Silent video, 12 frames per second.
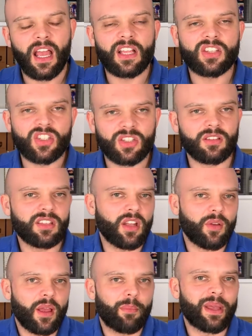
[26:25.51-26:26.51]

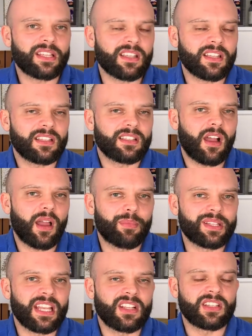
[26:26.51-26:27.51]
a better diet
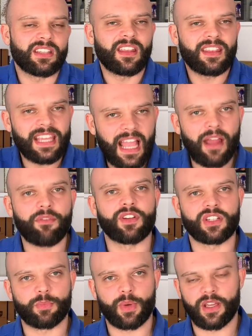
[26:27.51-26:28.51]
potentially than the
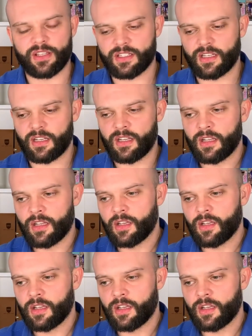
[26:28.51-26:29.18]
average person.